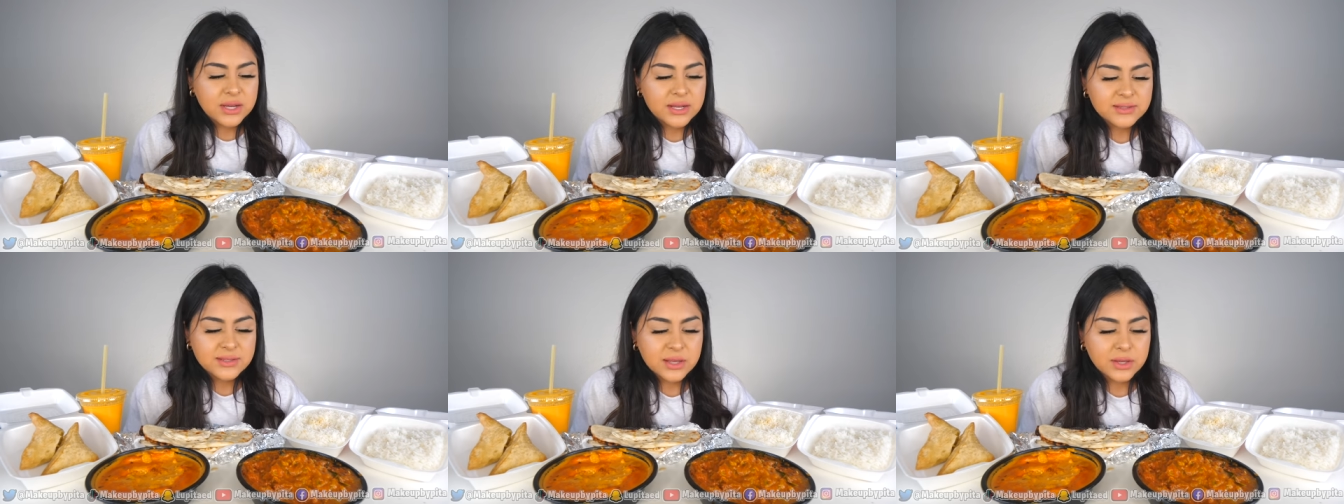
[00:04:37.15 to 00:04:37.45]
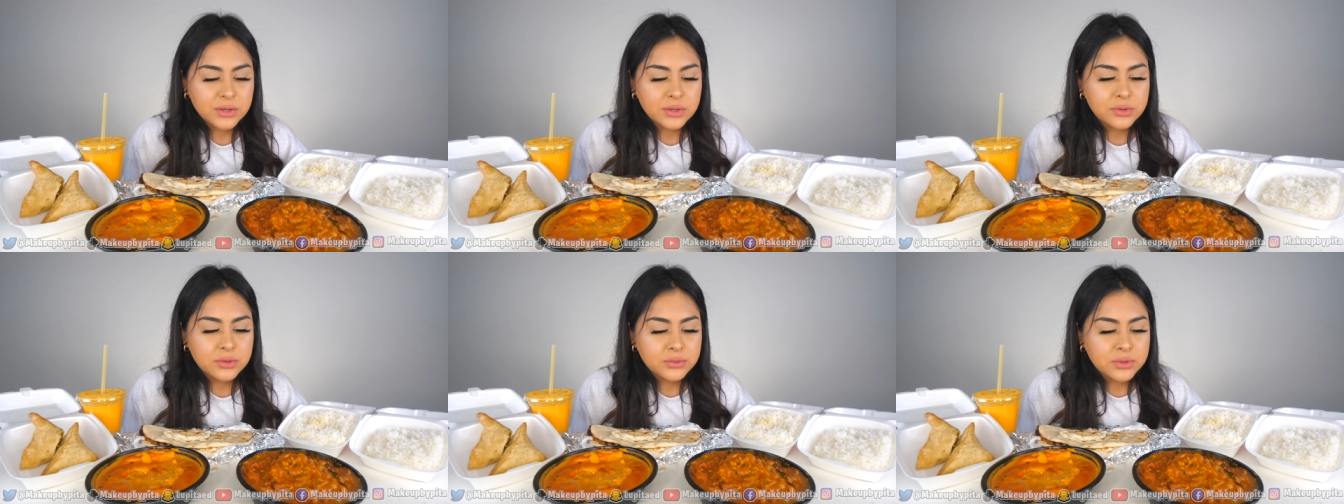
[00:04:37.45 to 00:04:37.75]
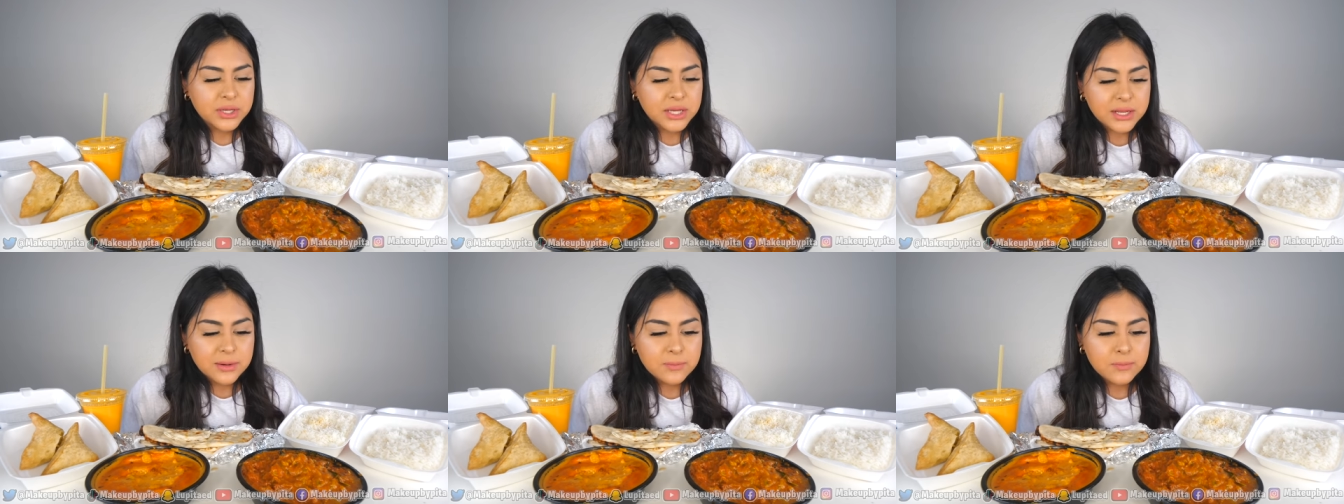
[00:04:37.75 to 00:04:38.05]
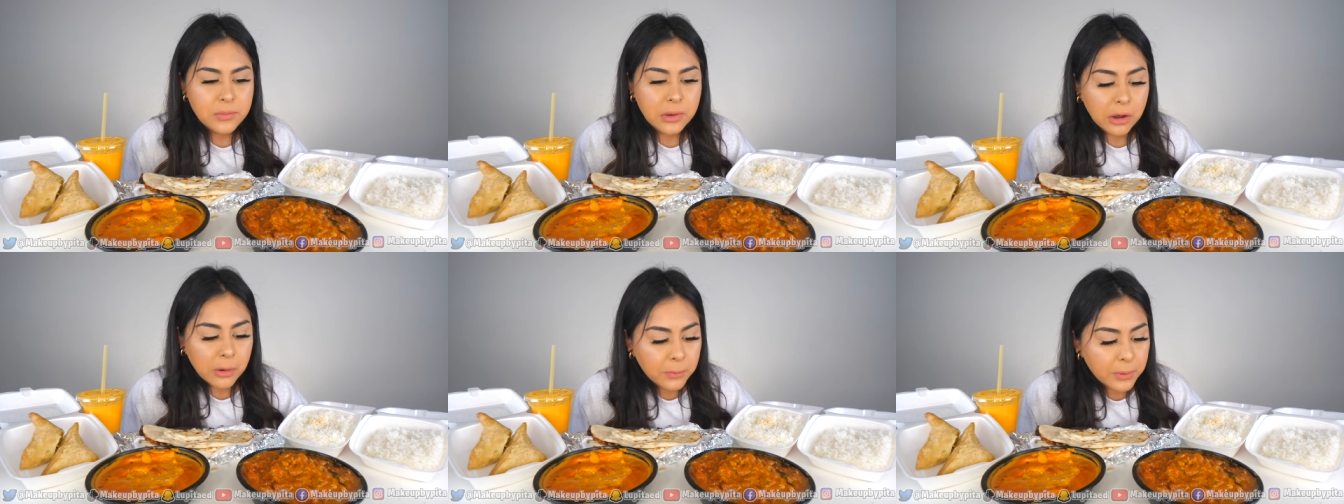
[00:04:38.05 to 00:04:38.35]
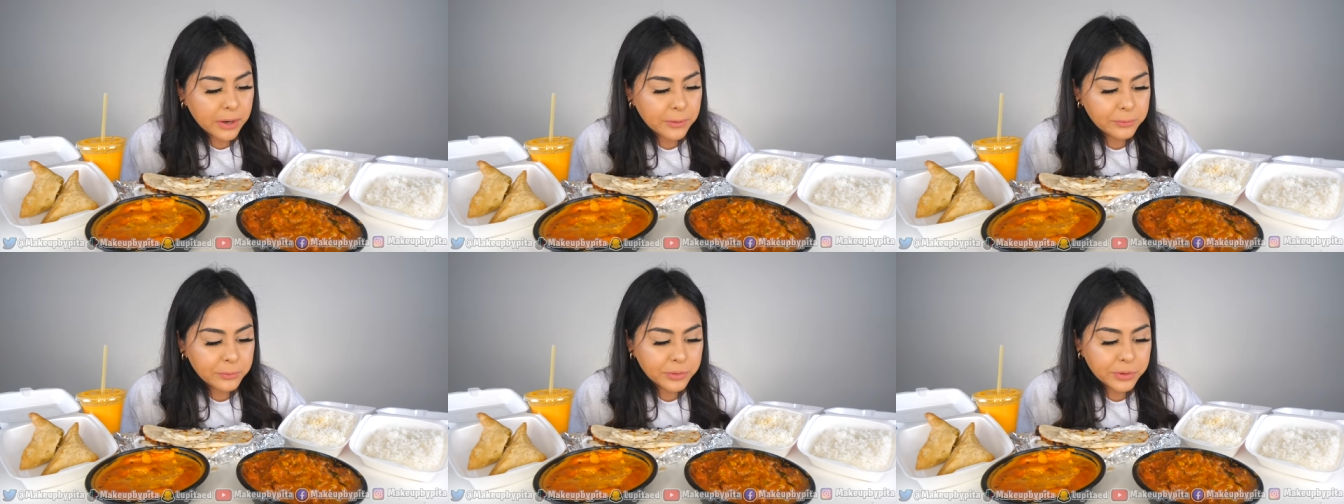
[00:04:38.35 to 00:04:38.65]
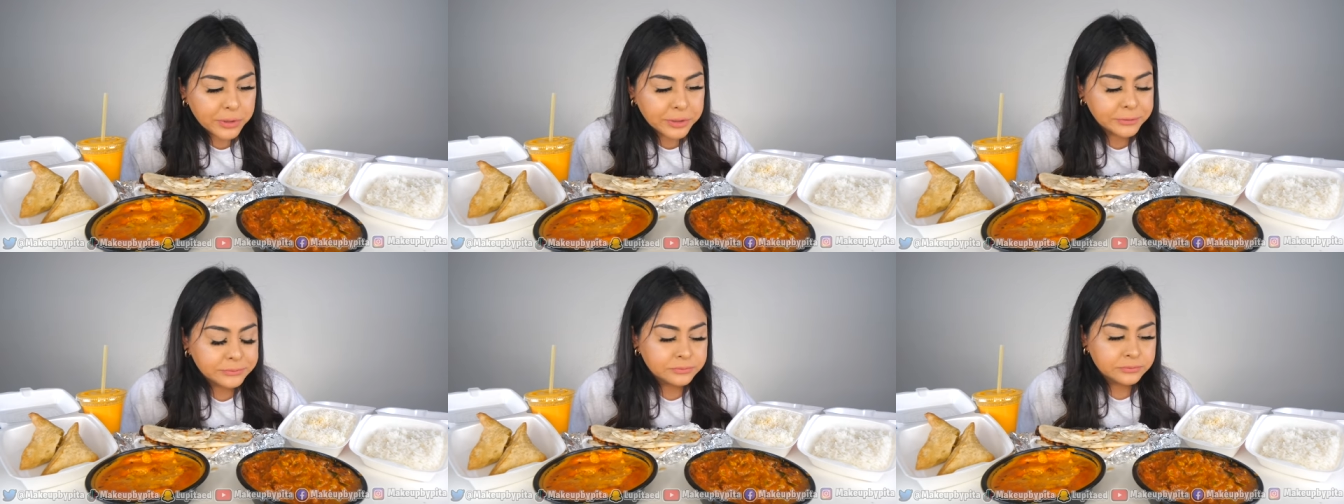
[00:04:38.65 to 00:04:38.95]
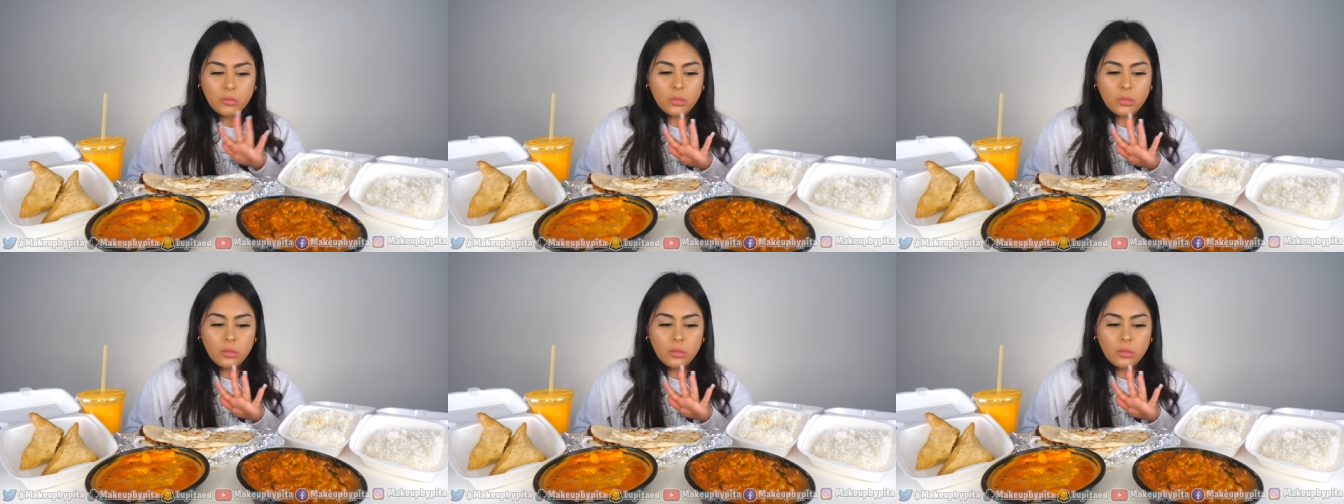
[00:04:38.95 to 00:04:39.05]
has like green bell pepper.